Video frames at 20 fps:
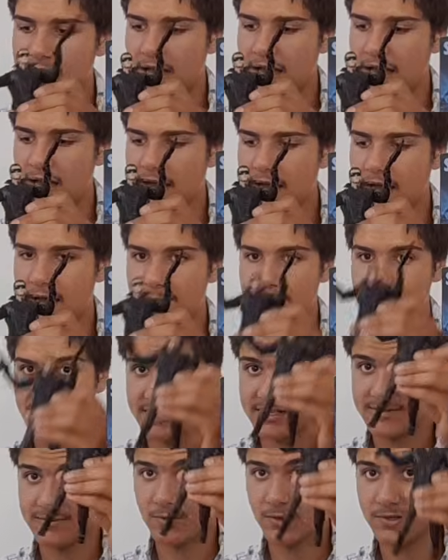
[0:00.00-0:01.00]
But
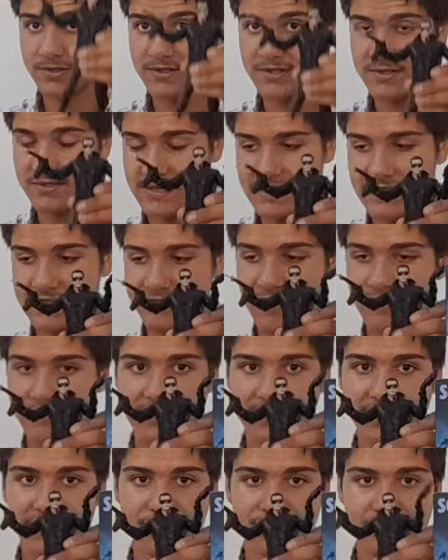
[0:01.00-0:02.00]
this one is very
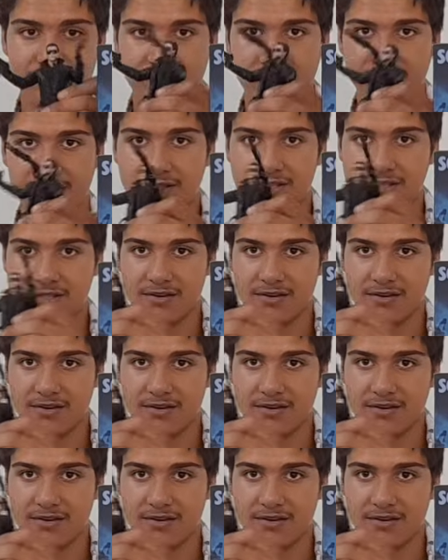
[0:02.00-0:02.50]
different because,